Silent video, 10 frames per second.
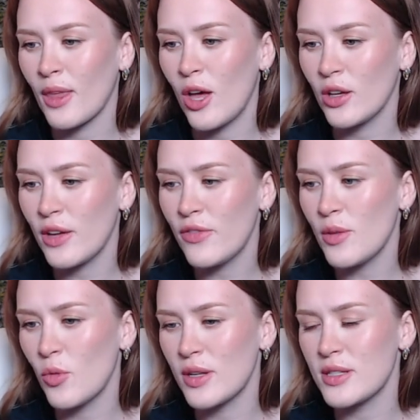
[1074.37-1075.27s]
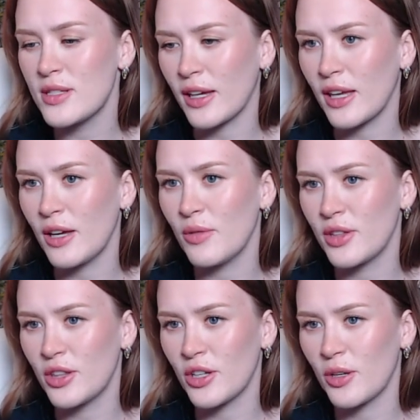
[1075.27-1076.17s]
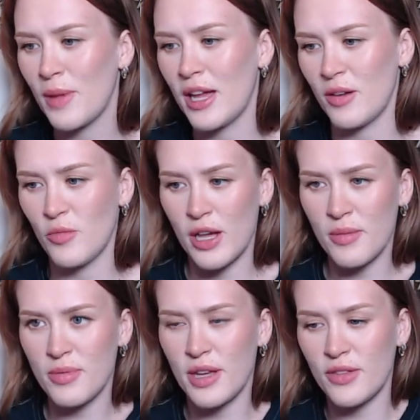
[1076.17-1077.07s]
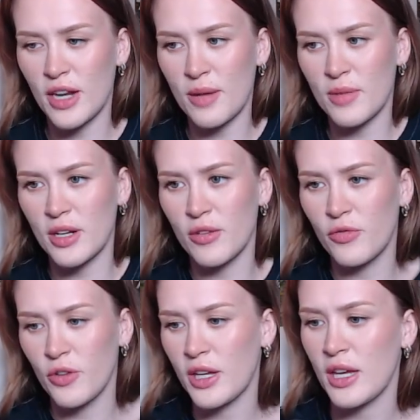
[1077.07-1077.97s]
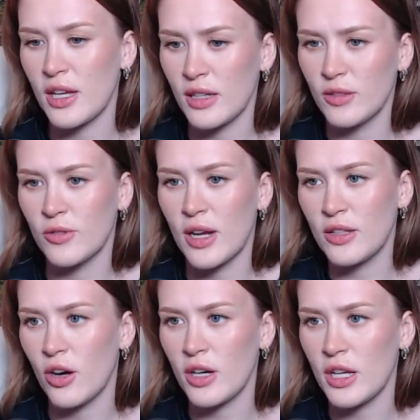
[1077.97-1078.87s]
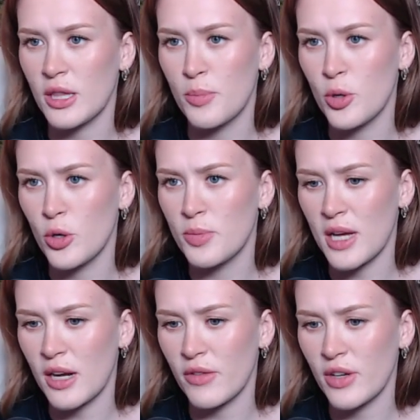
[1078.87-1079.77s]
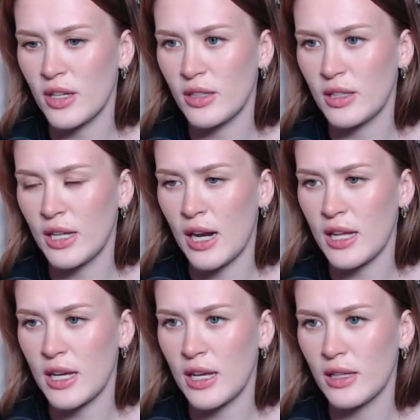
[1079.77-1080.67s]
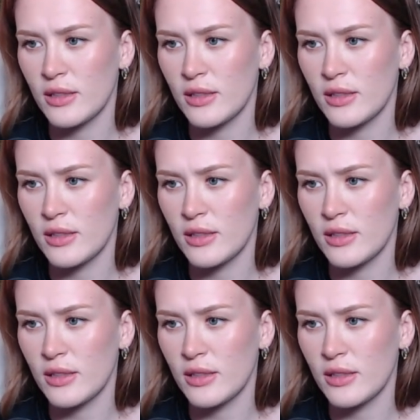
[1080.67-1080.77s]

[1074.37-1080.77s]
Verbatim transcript: I'll give them one second with their Madame Web, and then I'm gonna freaking Red Guardian the poops out of it. Get out of here.